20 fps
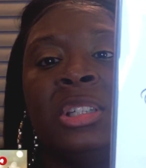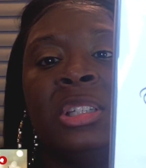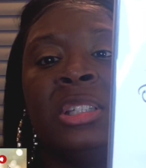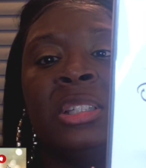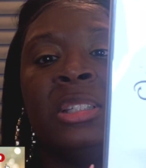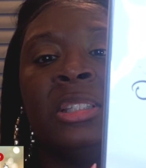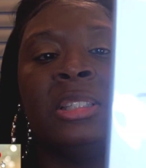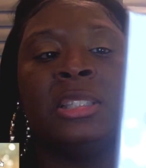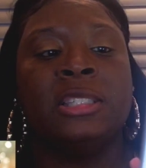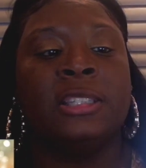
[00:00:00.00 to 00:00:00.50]

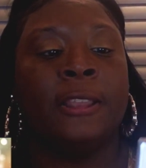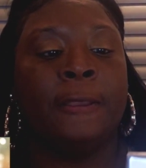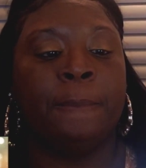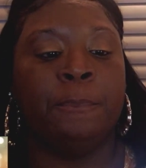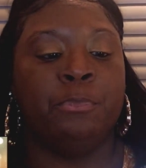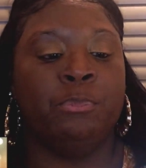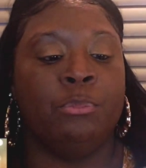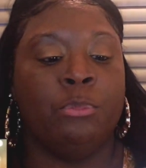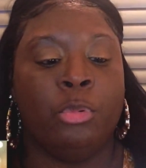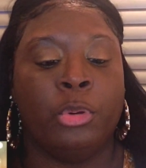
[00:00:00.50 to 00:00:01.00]
this.
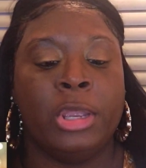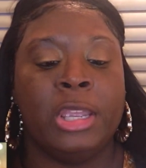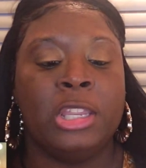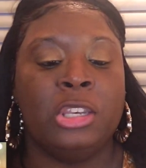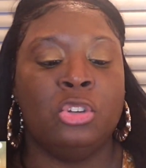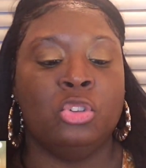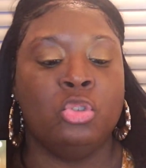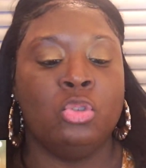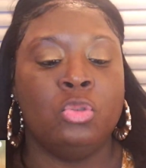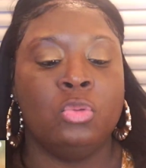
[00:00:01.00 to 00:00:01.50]

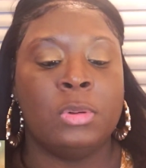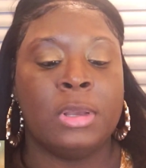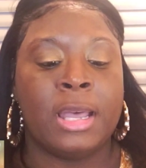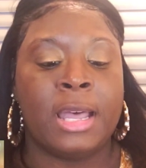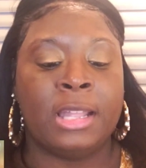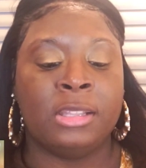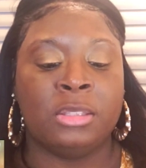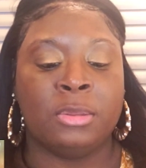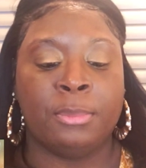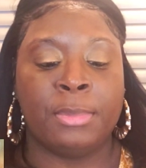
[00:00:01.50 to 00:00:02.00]
Brand new,
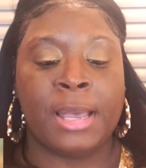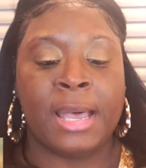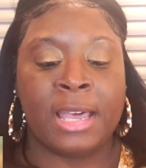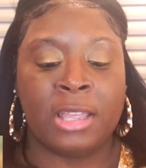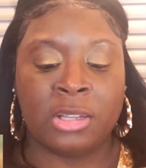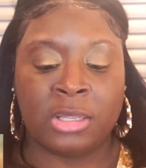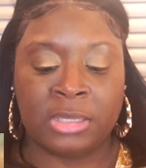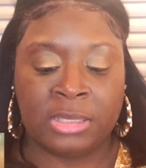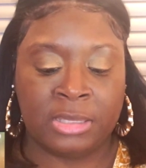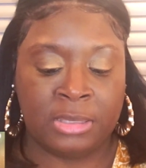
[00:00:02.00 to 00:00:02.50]
out the
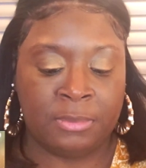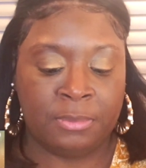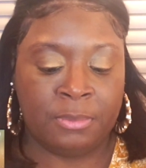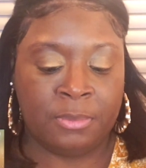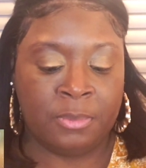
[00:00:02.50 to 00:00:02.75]
box.